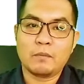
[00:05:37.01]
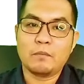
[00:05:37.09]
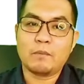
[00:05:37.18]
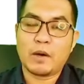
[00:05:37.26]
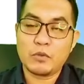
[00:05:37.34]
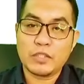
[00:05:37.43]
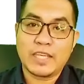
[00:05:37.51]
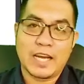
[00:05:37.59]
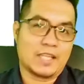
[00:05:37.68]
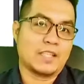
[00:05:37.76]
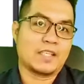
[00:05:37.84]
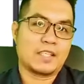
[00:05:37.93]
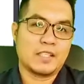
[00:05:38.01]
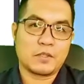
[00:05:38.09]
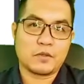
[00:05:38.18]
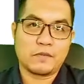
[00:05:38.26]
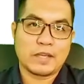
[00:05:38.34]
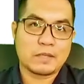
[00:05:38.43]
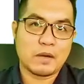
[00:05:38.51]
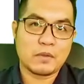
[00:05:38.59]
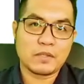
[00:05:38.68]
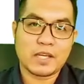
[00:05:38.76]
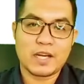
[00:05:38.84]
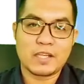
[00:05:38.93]
bound currents, the surface
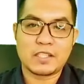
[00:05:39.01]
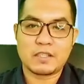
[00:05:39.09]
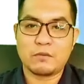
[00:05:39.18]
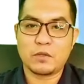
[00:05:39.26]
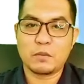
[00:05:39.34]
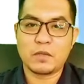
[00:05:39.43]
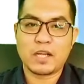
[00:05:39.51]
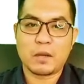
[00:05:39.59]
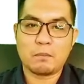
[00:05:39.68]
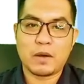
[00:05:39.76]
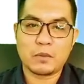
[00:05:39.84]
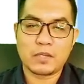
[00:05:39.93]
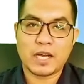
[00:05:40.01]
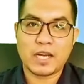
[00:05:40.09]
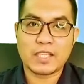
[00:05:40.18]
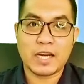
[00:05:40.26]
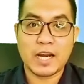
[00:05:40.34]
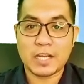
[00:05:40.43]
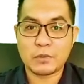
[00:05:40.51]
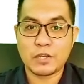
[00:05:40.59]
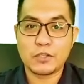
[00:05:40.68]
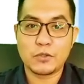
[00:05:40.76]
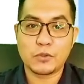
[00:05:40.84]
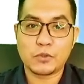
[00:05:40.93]
bound currents and the volume bound currents, are actually
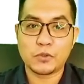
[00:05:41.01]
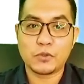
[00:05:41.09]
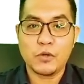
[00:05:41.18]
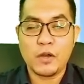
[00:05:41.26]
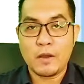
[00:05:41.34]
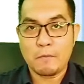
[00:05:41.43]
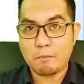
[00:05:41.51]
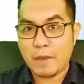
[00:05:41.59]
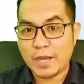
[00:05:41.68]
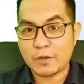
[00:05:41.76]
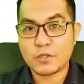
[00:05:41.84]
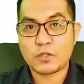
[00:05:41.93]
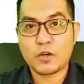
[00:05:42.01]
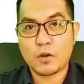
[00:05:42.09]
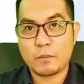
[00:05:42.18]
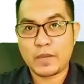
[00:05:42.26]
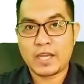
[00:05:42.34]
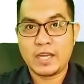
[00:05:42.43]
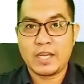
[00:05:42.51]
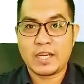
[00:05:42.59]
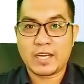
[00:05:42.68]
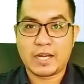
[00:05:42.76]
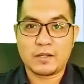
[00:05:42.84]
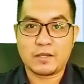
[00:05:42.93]
due to microscopic
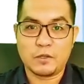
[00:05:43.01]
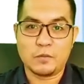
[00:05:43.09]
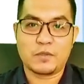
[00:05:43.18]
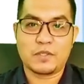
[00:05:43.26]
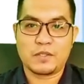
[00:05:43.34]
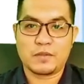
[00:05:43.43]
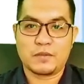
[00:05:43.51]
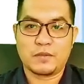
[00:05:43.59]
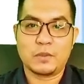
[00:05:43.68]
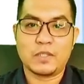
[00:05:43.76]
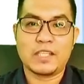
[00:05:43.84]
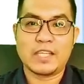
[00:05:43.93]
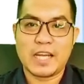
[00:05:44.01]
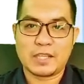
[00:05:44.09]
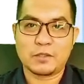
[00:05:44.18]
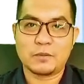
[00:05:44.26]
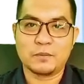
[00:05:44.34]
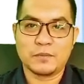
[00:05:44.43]
current loops within that atom.